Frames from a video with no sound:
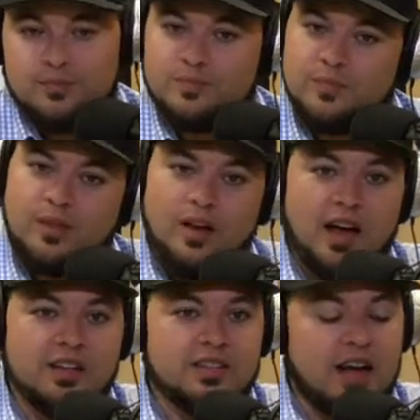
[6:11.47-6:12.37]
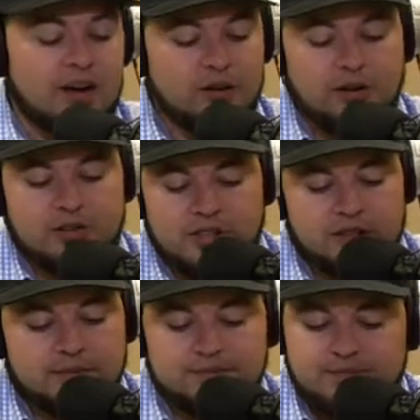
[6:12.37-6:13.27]

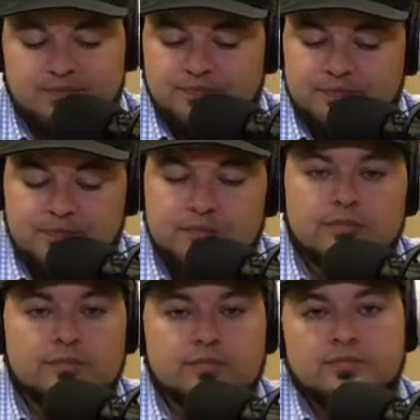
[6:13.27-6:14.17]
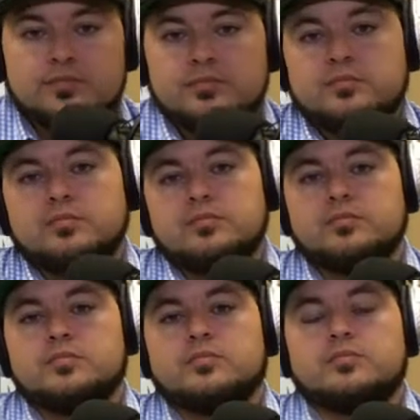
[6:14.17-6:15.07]

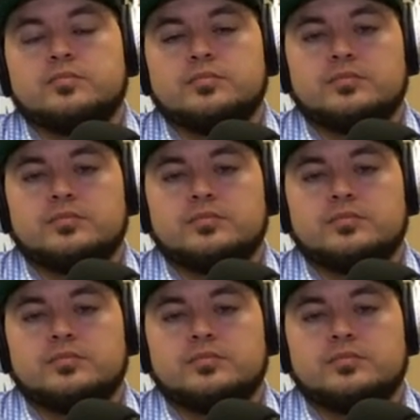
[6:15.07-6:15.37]
[no speech]